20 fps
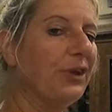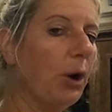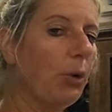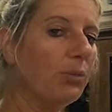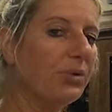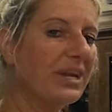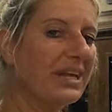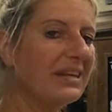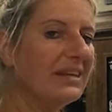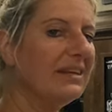
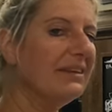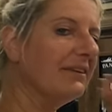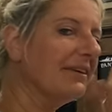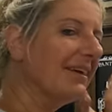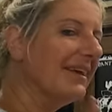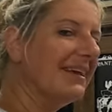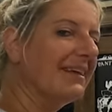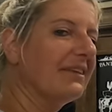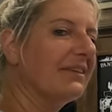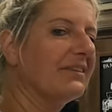don't need it,
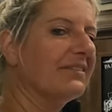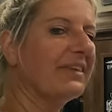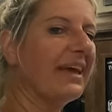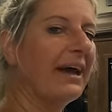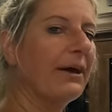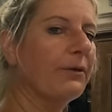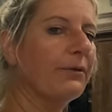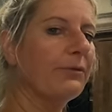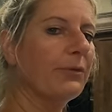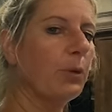it is
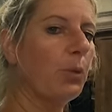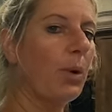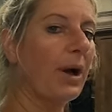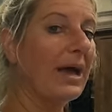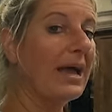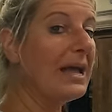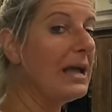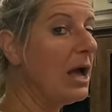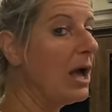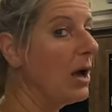out of the
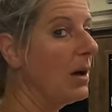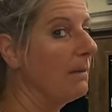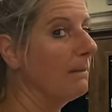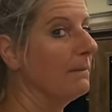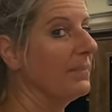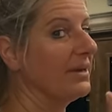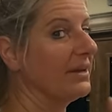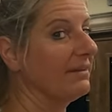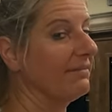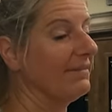way.
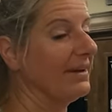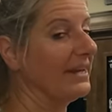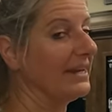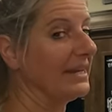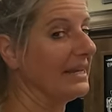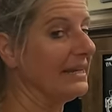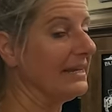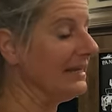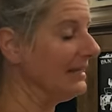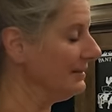But if I
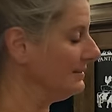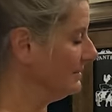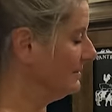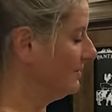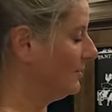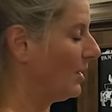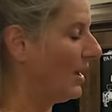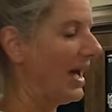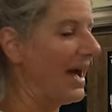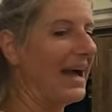need it,
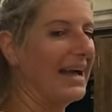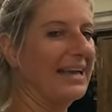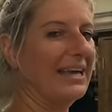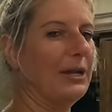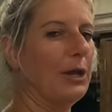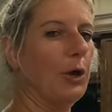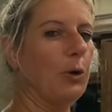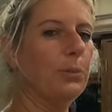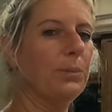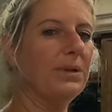I
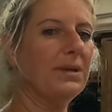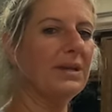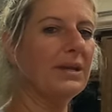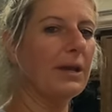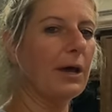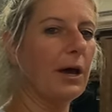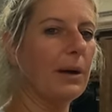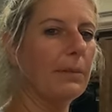can open it